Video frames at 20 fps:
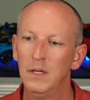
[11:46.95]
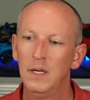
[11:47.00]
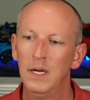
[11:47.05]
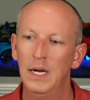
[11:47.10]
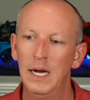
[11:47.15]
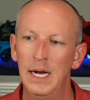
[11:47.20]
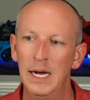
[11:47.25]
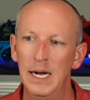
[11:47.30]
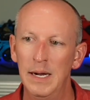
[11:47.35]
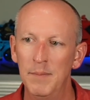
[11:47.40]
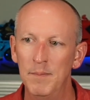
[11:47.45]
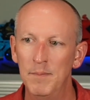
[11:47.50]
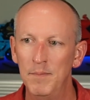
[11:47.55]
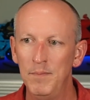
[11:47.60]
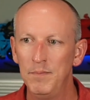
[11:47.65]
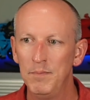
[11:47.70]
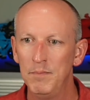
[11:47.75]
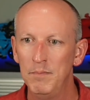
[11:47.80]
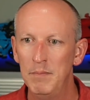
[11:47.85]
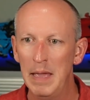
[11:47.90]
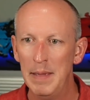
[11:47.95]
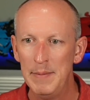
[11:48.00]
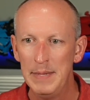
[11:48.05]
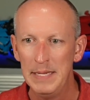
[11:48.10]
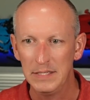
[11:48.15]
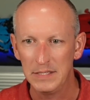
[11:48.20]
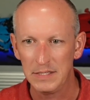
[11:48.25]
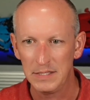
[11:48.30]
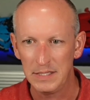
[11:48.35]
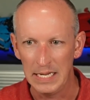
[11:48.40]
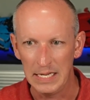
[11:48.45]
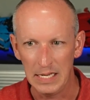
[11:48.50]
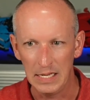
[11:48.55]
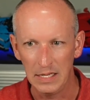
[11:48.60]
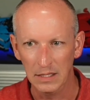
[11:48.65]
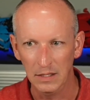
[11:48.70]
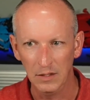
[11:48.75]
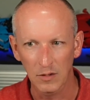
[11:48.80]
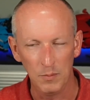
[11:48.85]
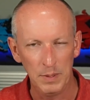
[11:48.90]
Maybe it's taking a
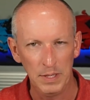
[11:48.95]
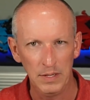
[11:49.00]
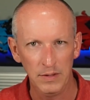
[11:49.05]
little bit